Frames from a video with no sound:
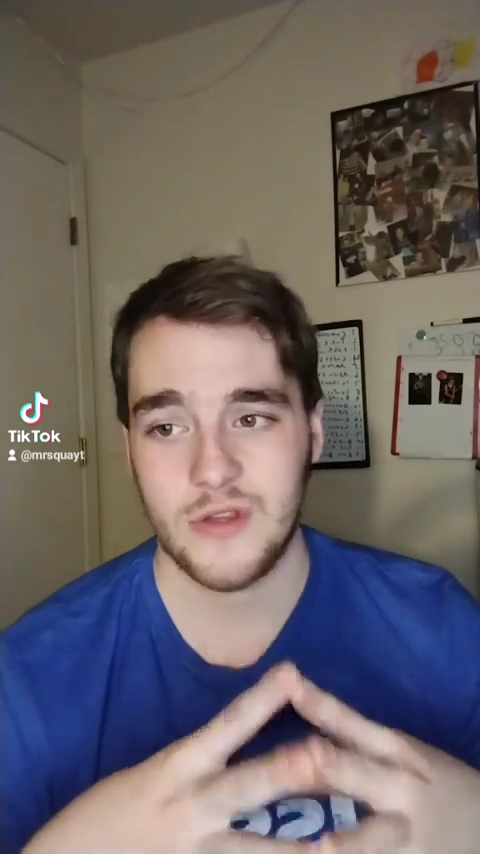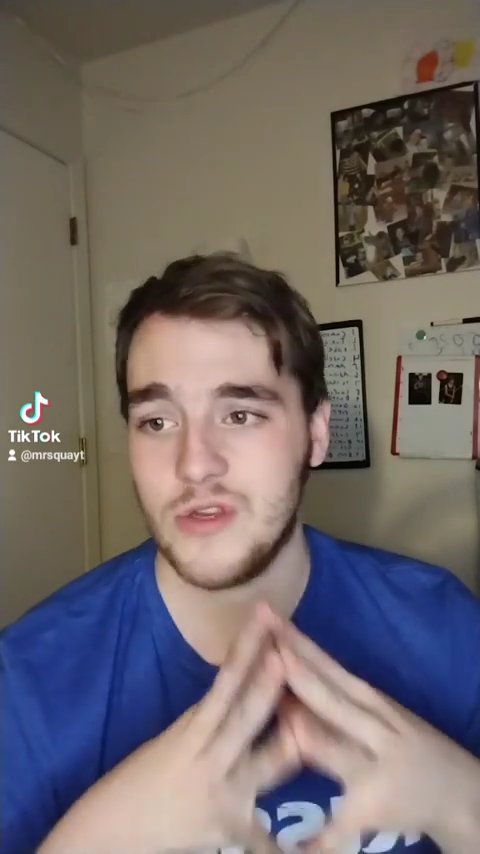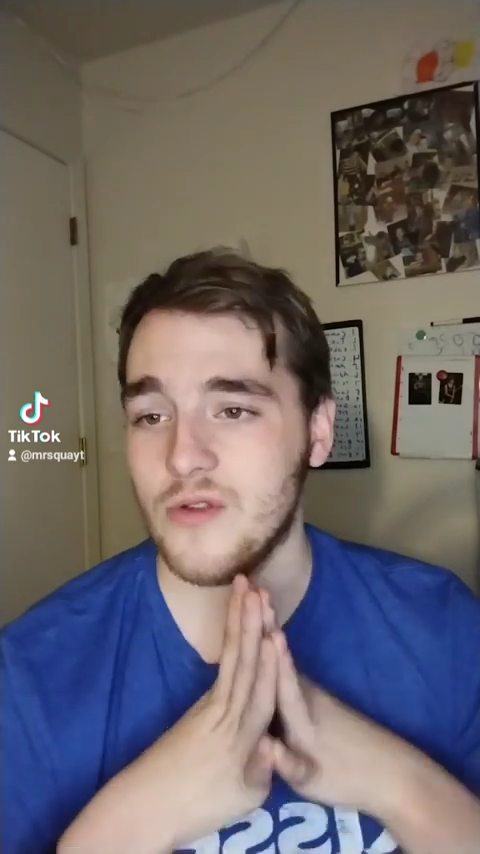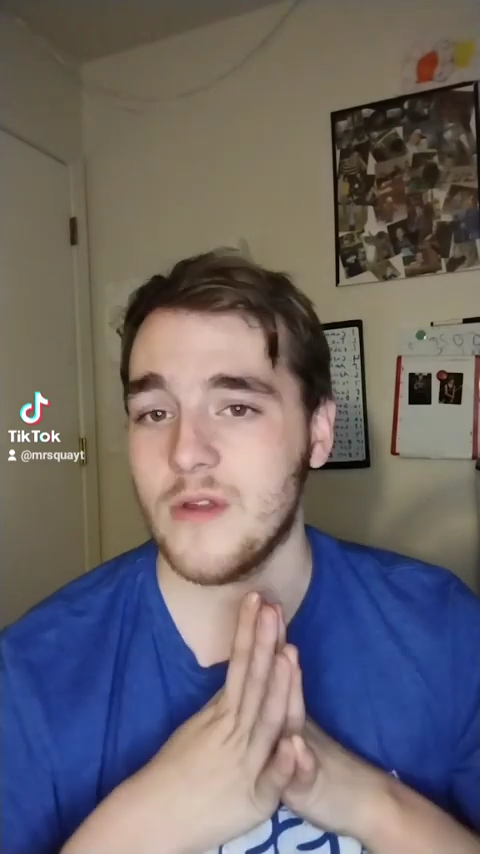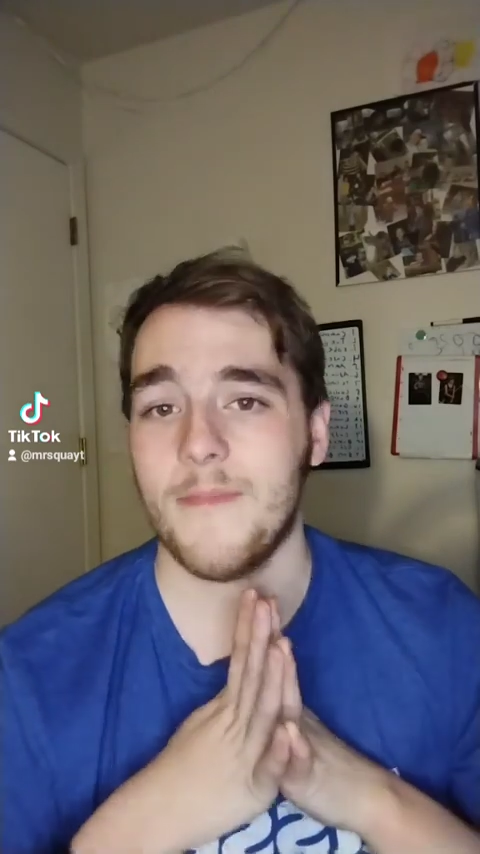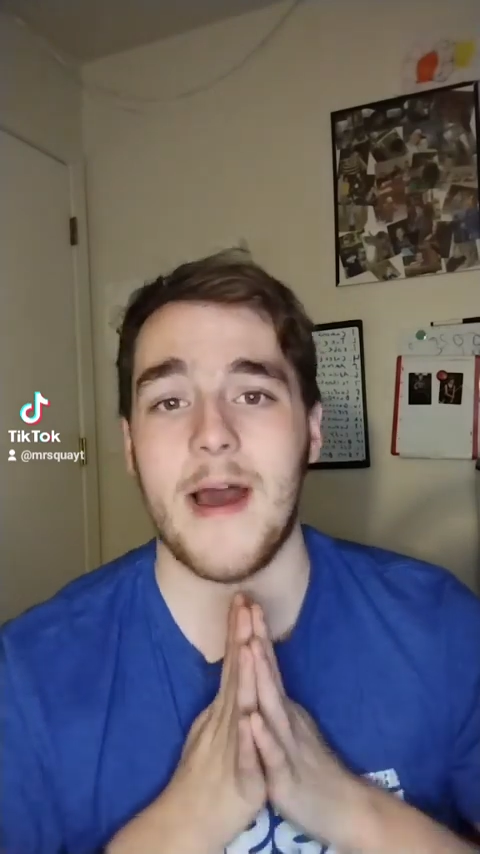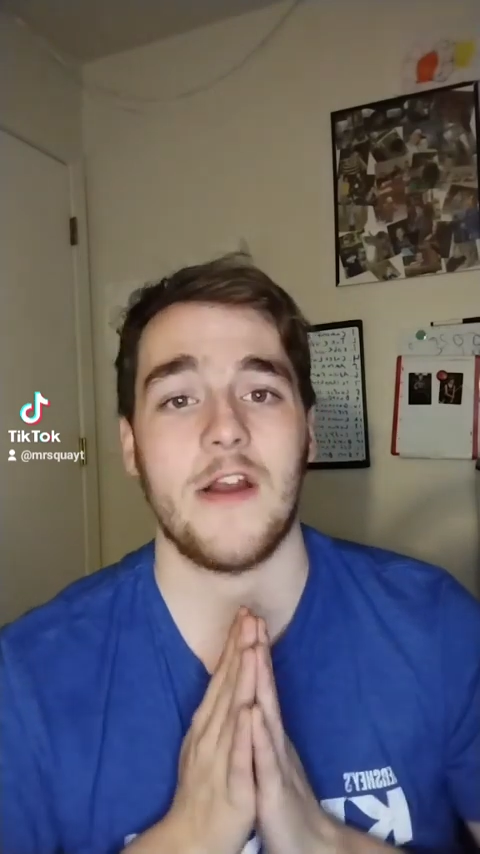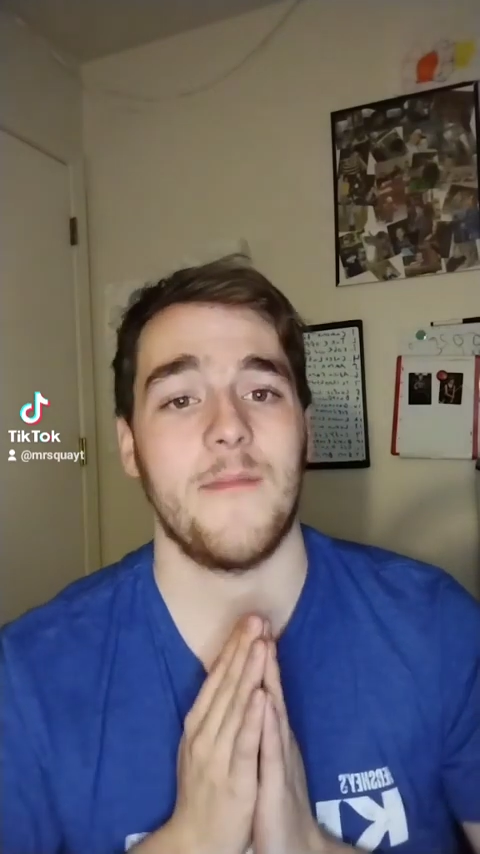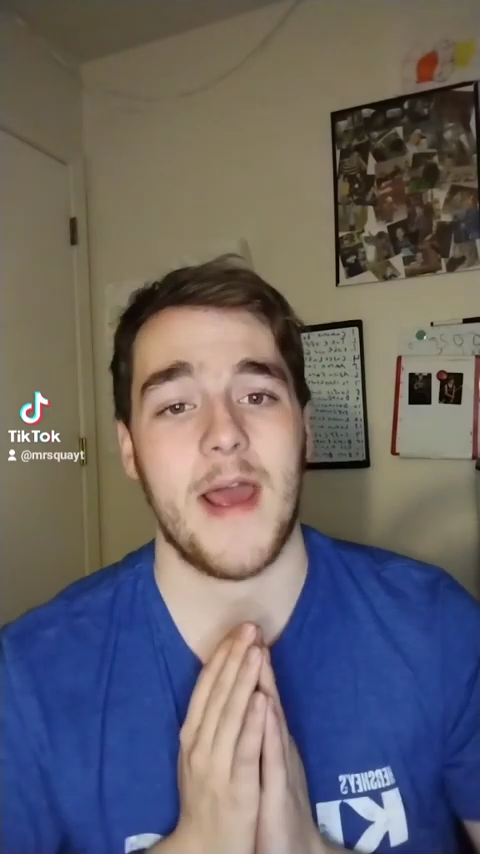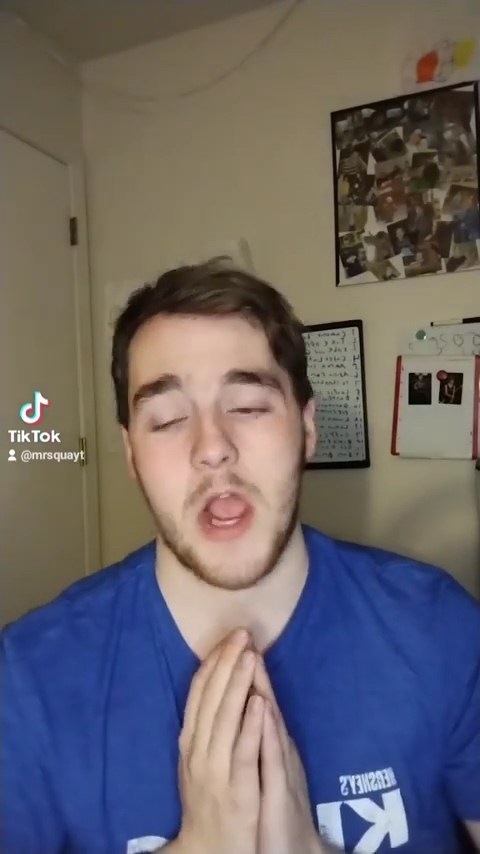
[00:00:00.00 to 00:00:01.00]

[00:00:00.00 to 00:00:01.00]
to the bottom of my